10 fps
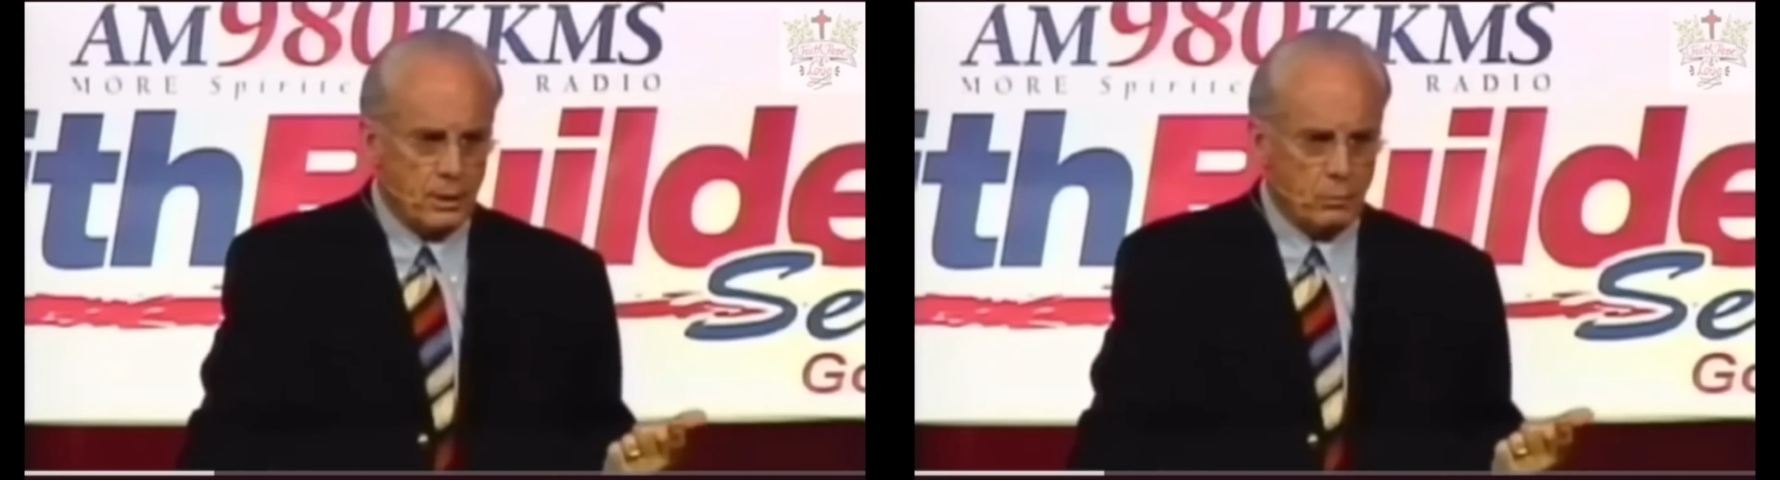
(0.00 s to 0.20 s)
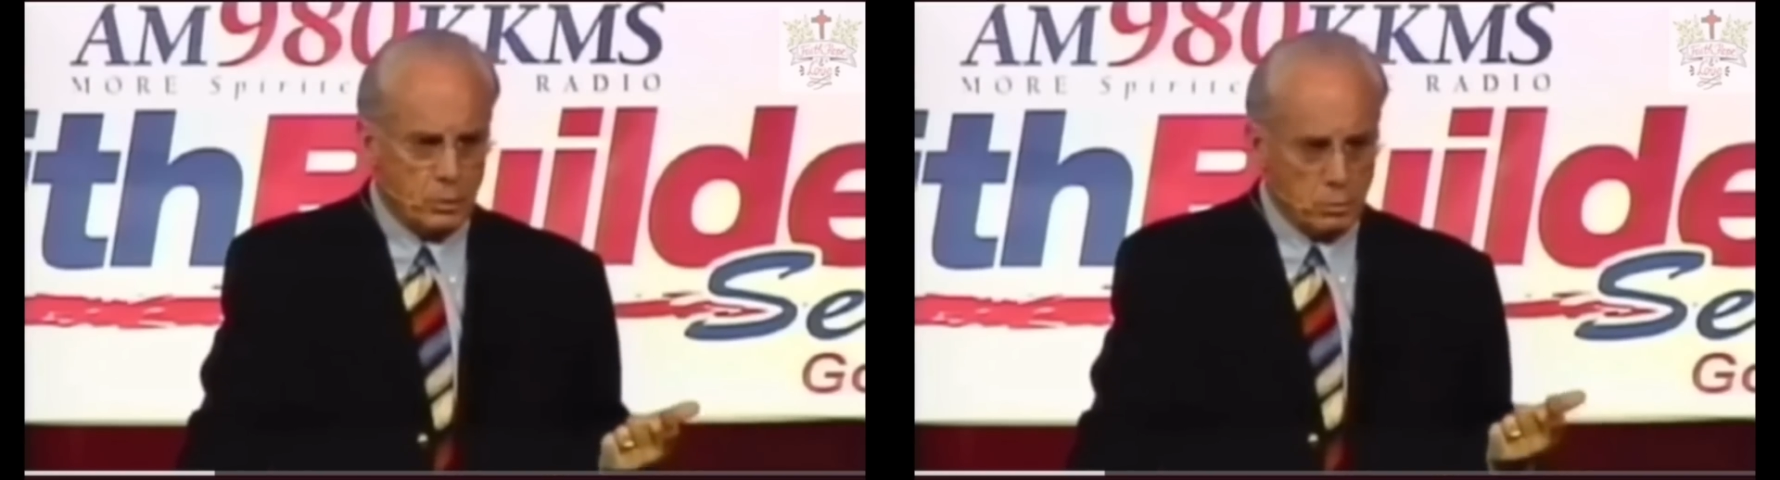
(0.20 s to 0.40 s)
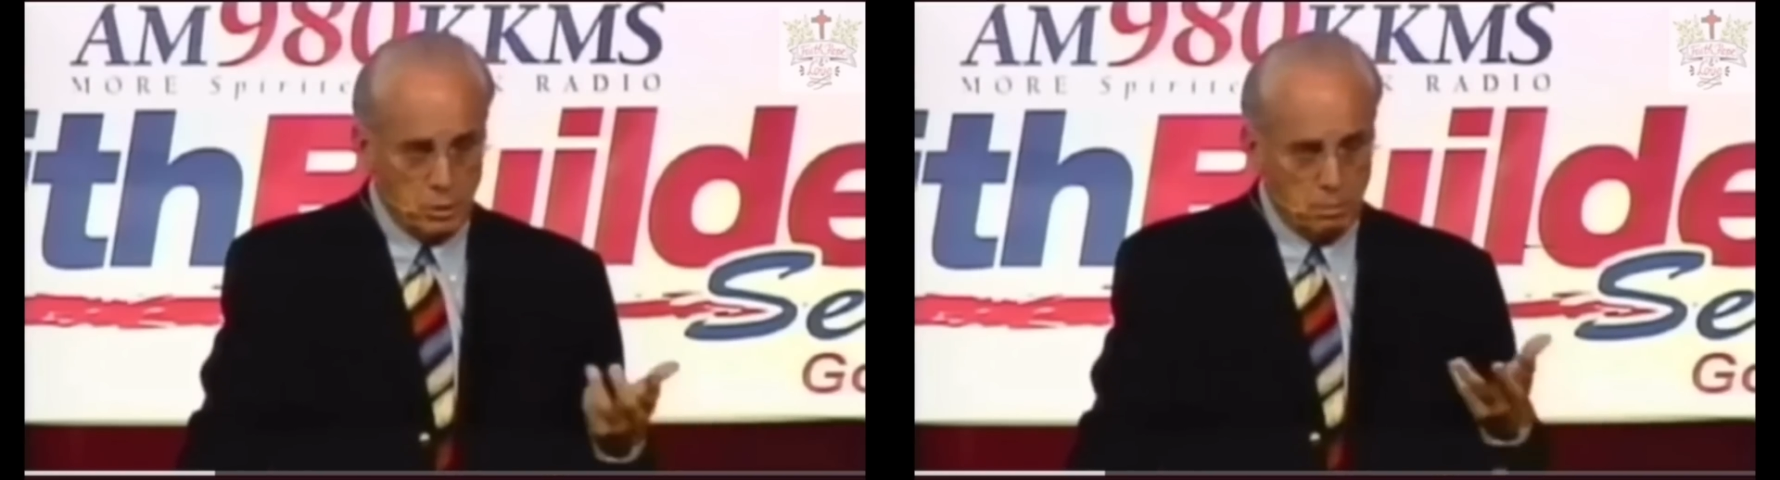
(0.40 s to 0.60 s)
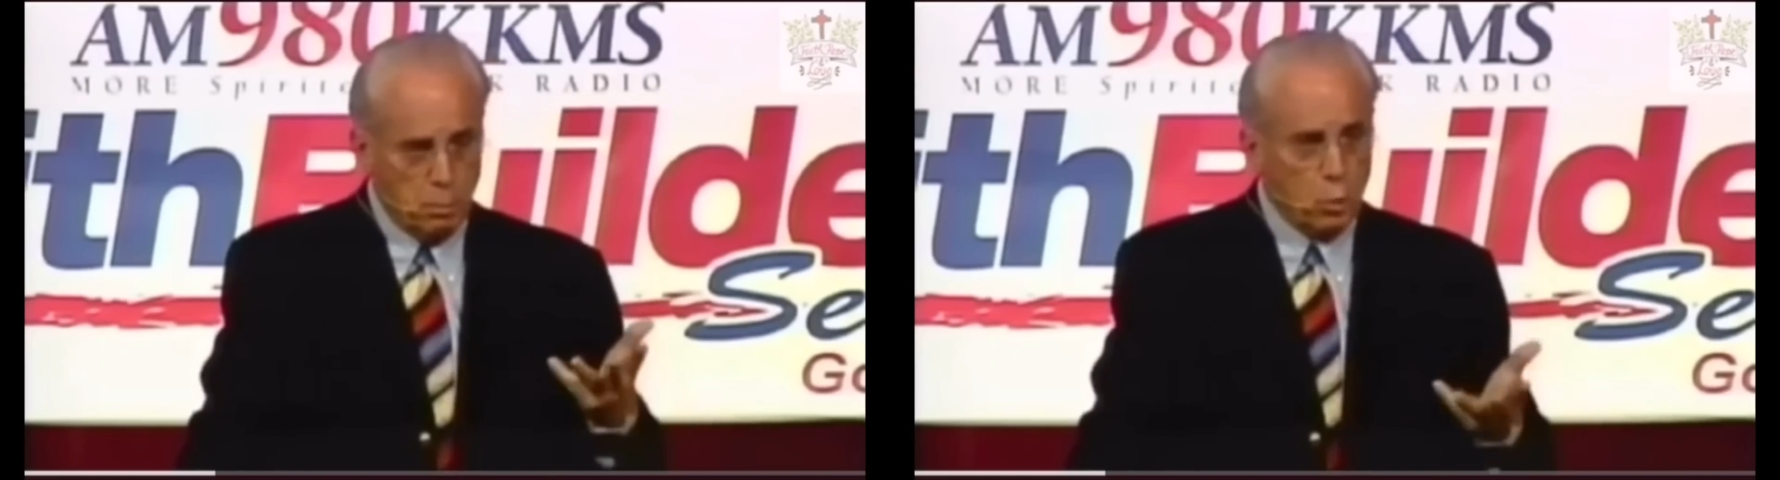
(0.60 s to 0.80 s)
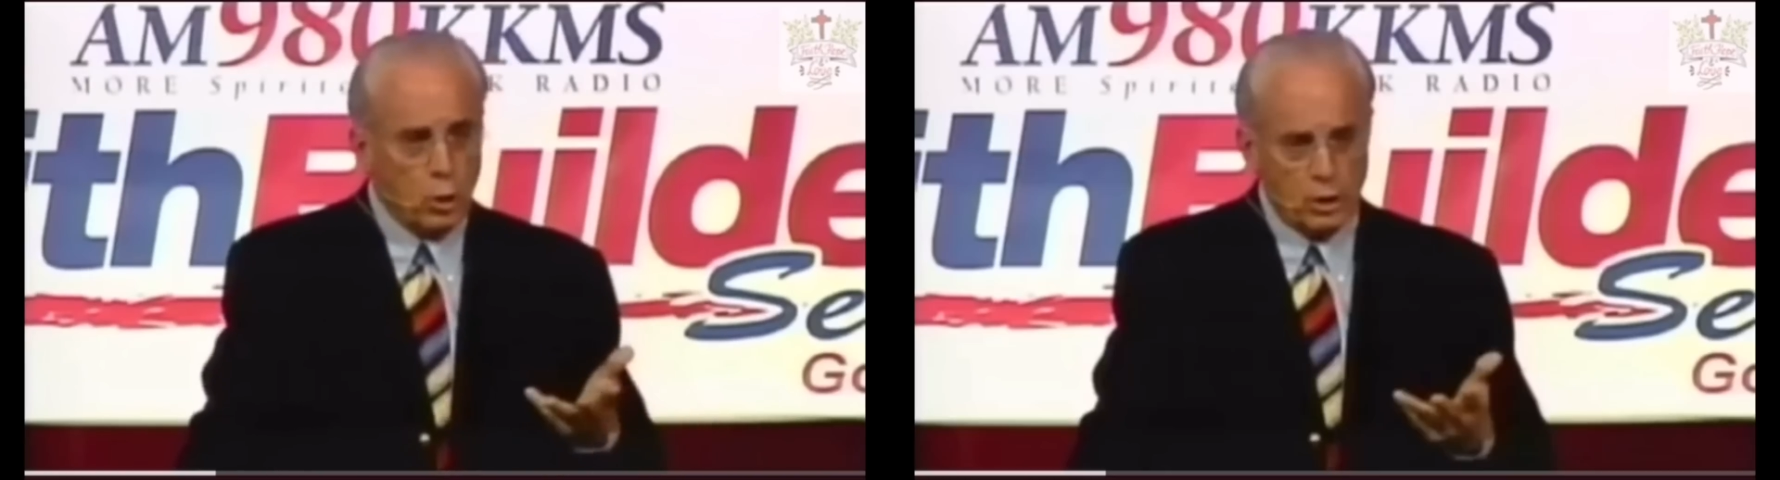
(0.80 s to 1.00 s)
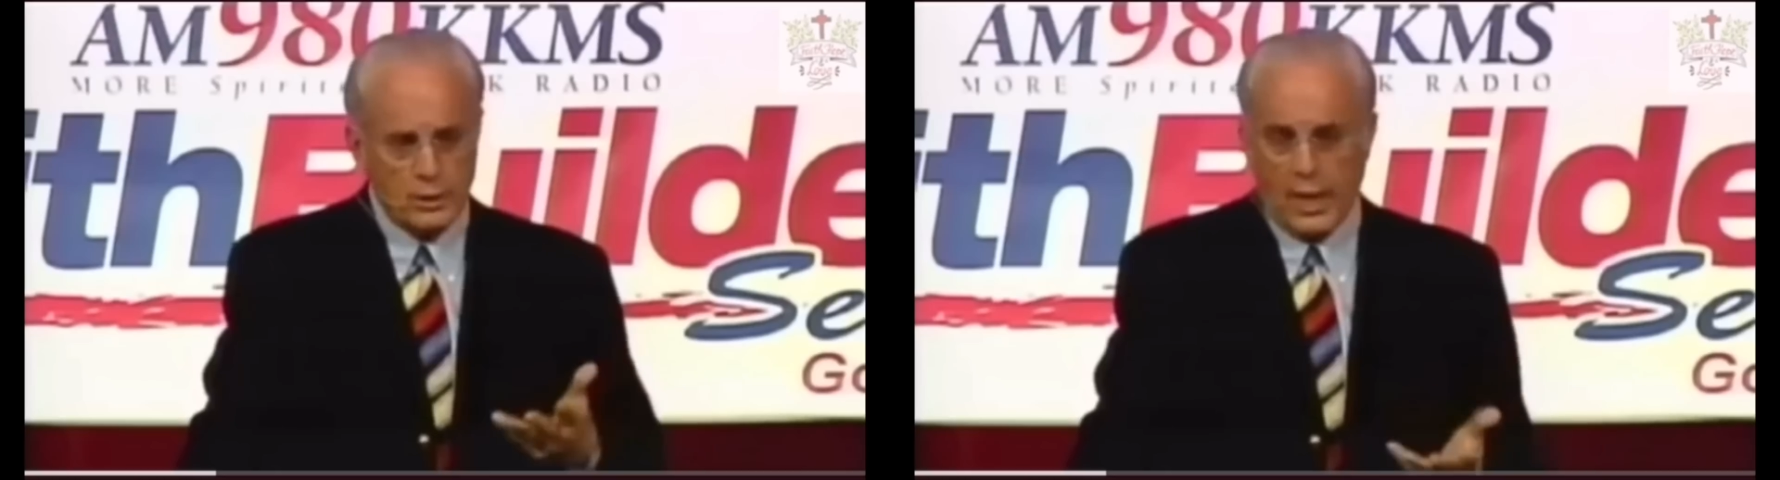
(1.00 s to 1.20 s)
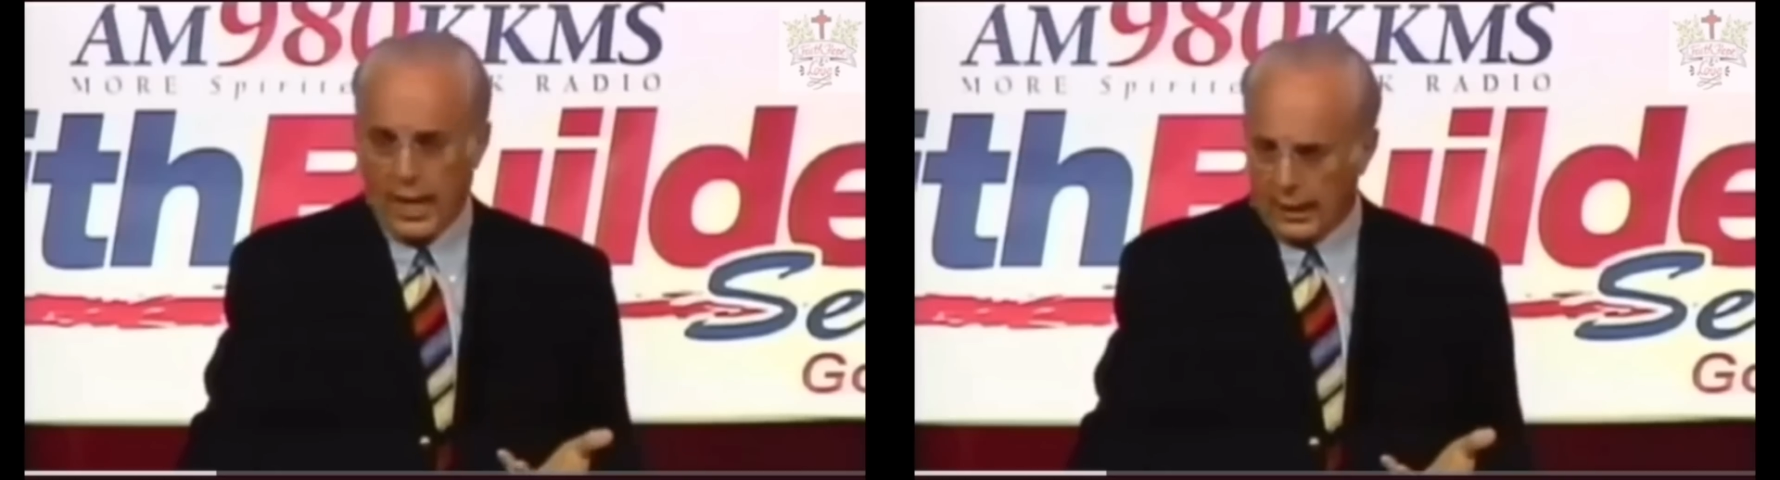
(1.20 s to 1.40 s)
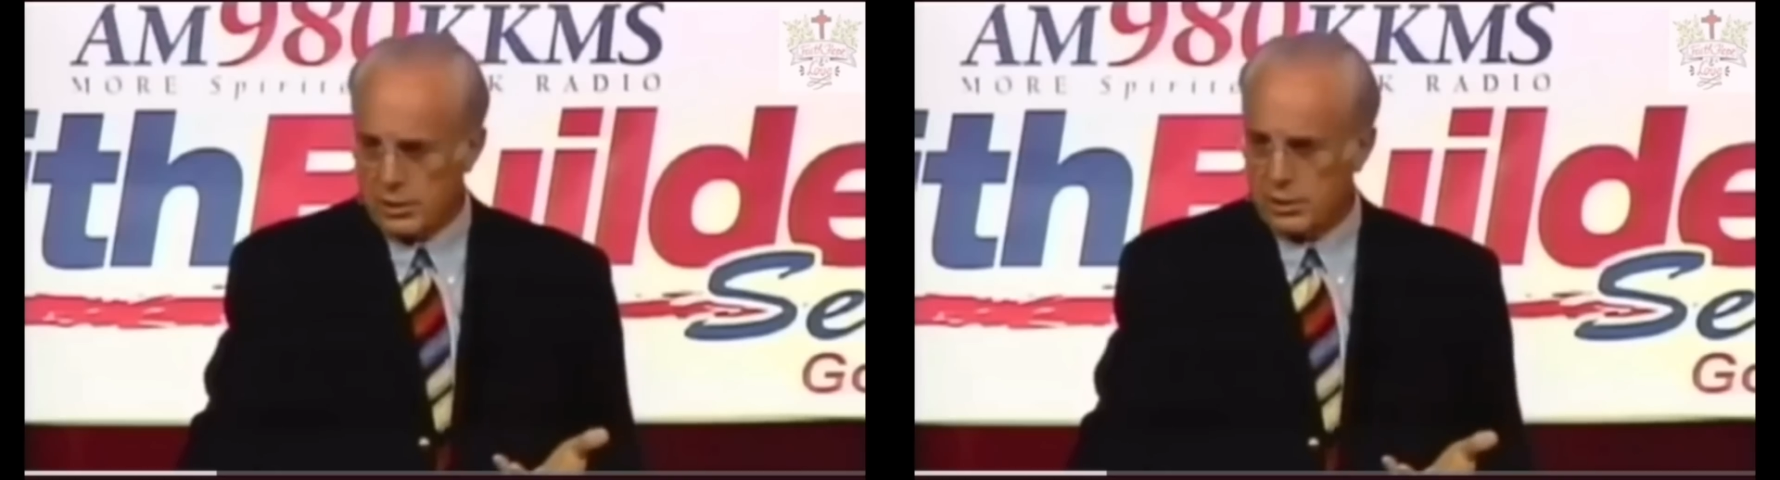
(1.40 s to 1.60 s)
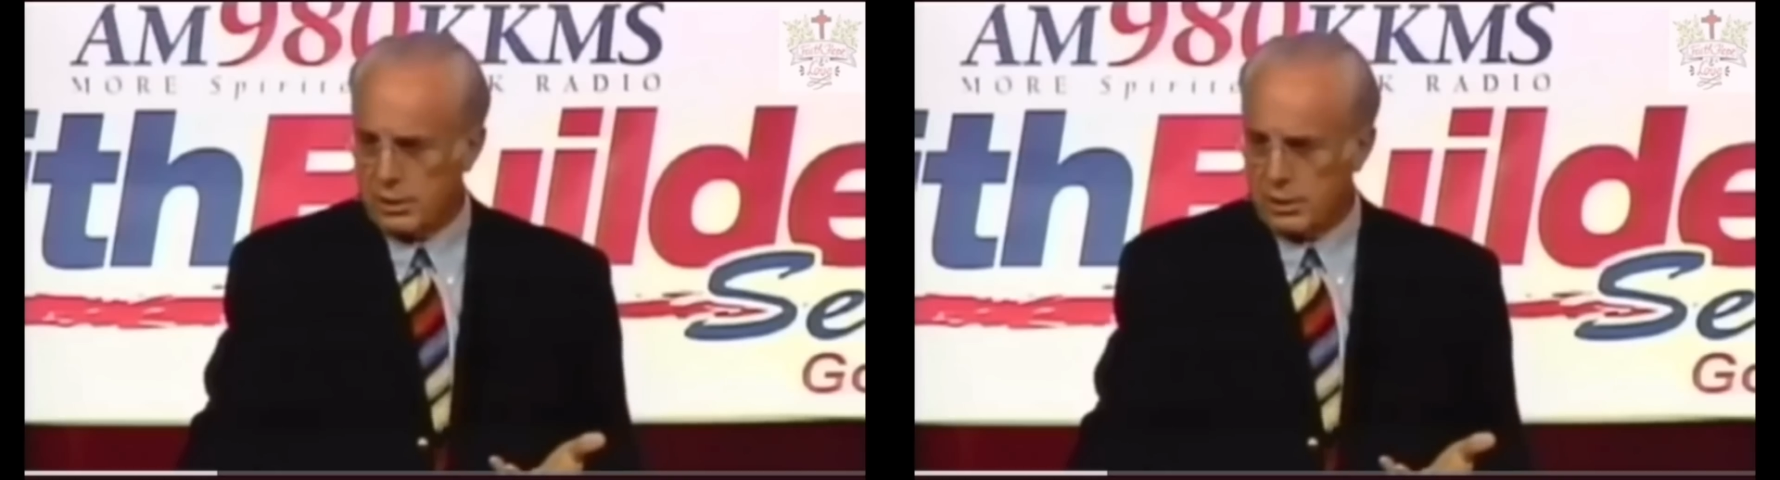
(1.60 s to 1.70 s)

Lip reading: which was the poor tax